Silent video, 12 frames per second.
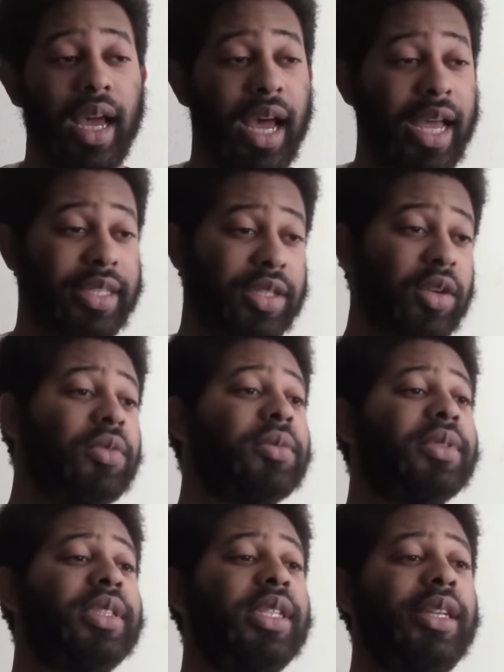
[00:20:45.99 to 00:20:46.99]
I
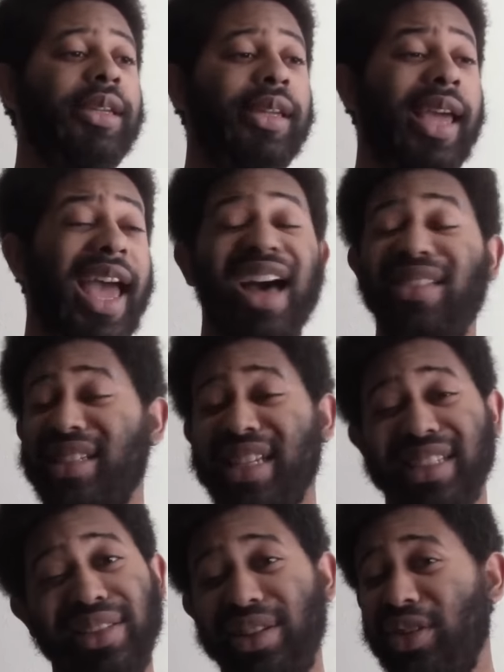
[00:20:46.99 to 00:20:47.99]
don't see how this
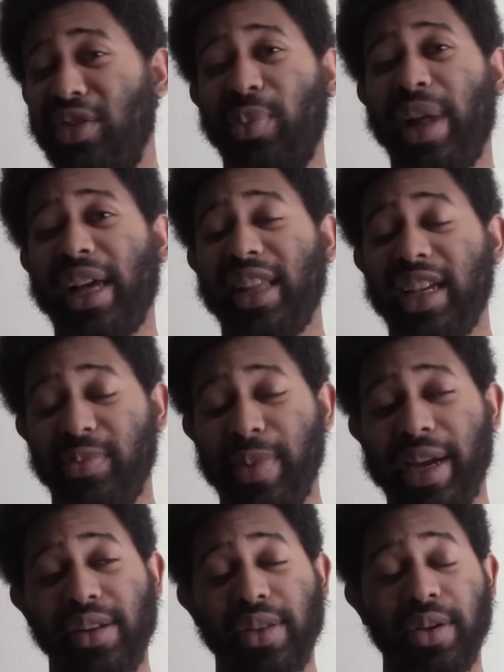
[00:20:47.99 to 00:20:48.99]
has anything to do with Black Lives Matter,